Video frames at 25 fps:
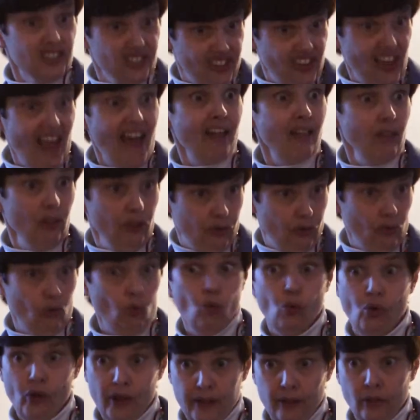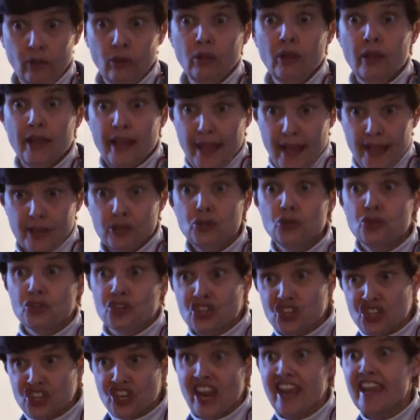salad oil, and you
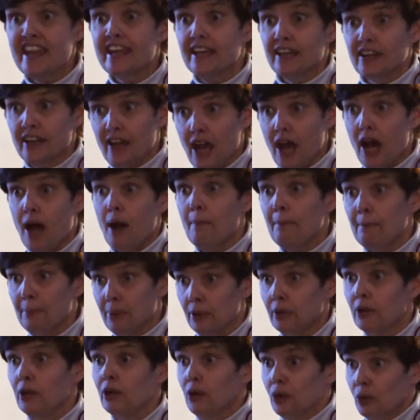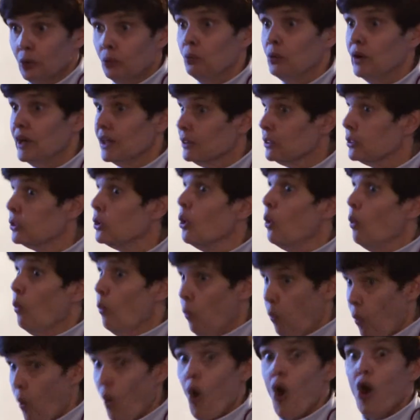shake it up with
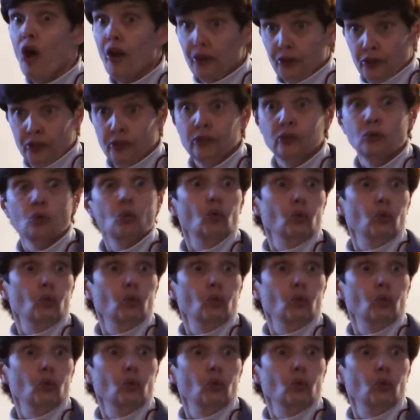water,